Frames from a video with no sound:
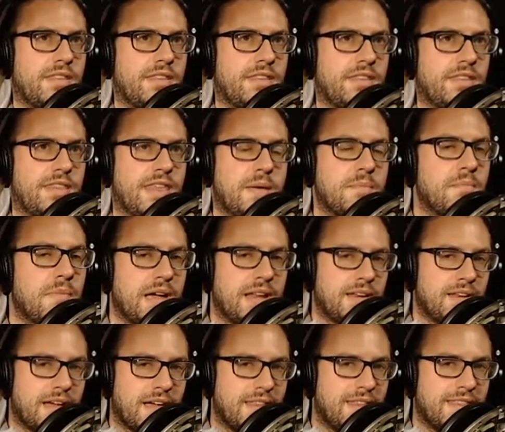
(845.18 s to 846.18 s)
they might
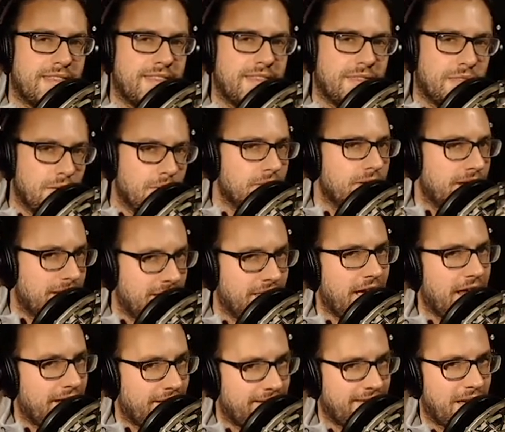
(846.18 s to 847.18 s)
not, a
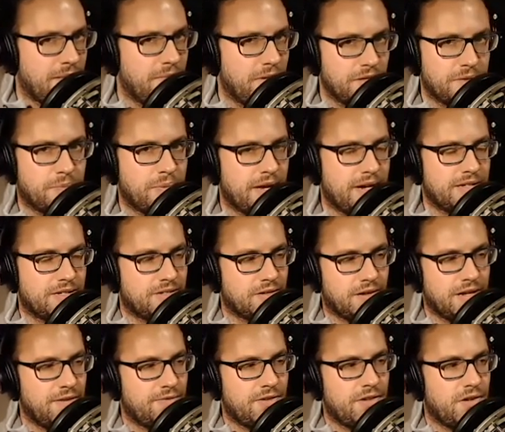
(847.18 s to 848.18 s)
lot of time those players
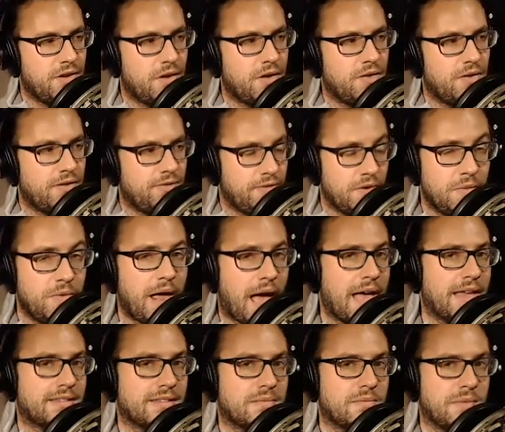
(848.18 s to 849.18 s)
don't even know. If you would
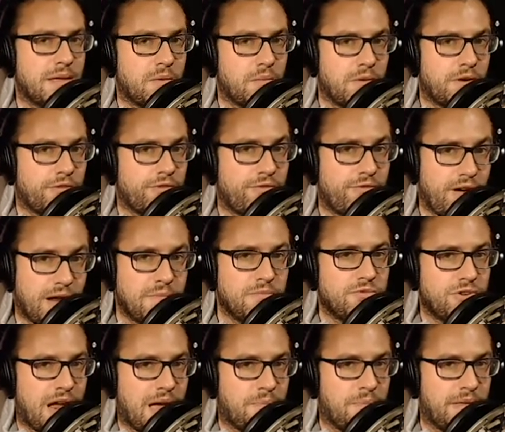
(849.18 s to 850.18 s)
ask them like what a frame
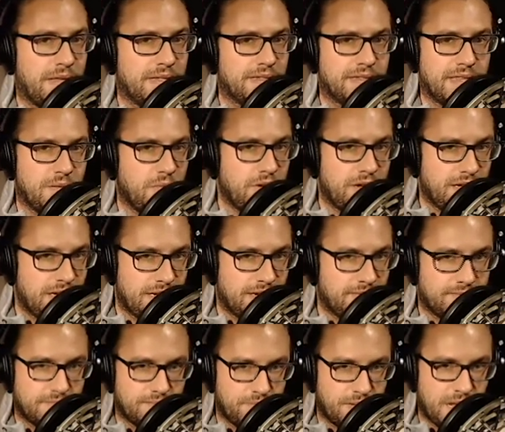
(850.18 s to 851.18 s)
trap is, they wouldn't
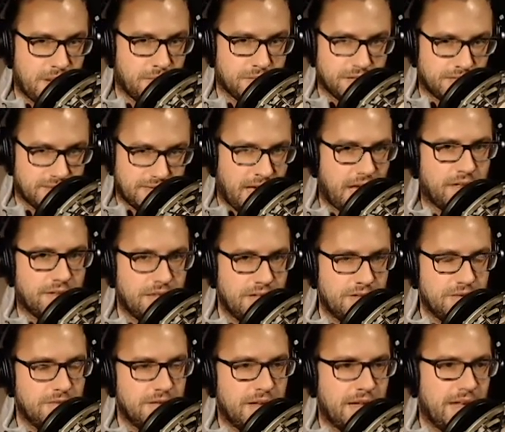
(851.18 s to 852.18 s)
be able to tell
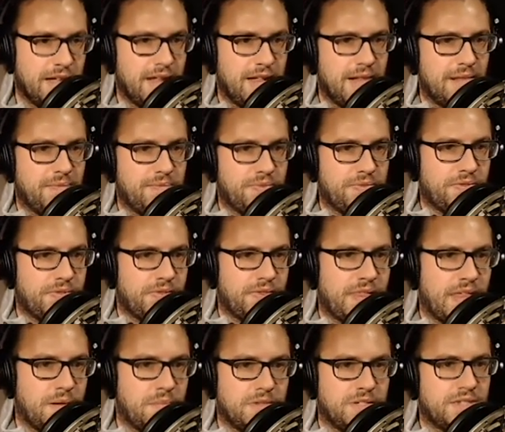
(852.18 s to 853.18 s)
you.
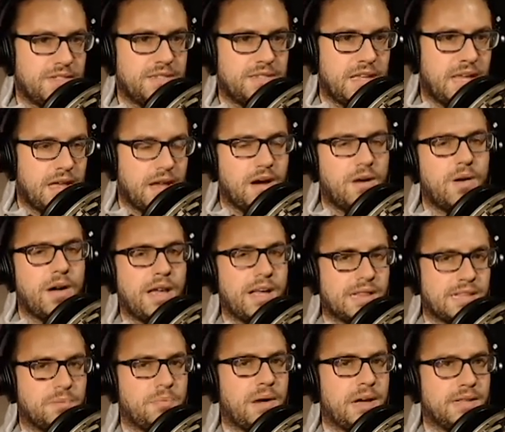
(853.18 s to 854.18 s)
They would just say, oh, I
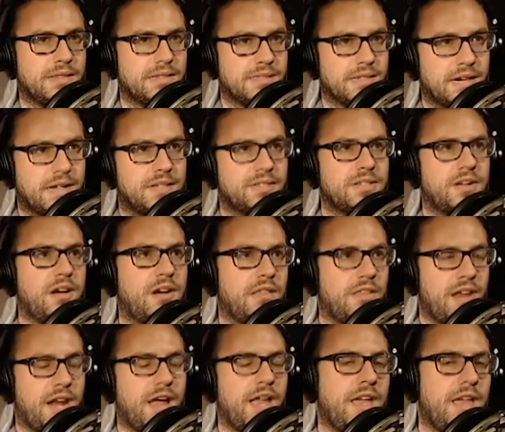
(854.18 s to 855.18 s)
hit the buttons and I saw
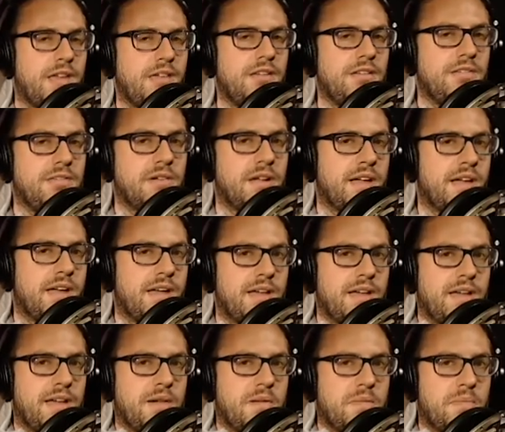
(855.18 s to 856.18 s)
that I hit you.
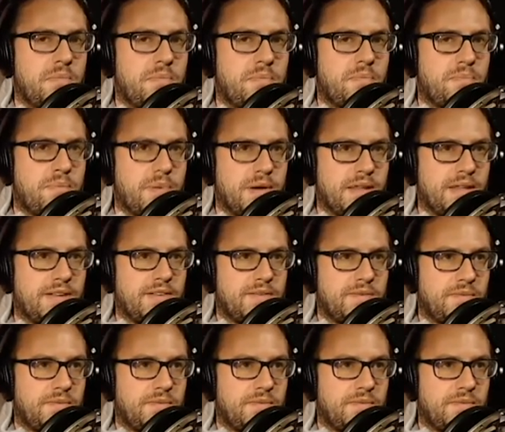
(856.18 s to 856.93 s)
But